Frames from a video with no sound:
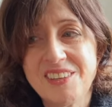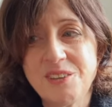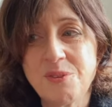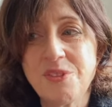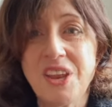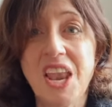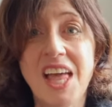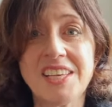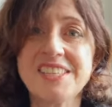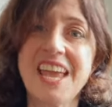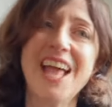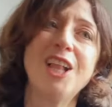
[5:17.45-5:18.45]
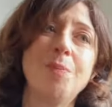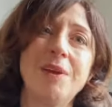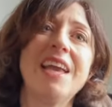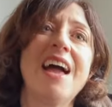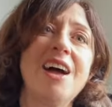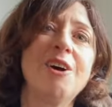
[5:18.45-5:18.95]
know, the land
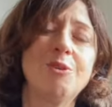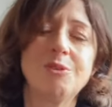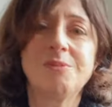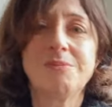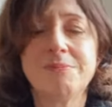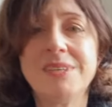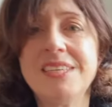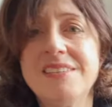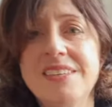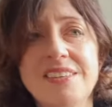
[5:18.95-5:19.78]
helping out, meeting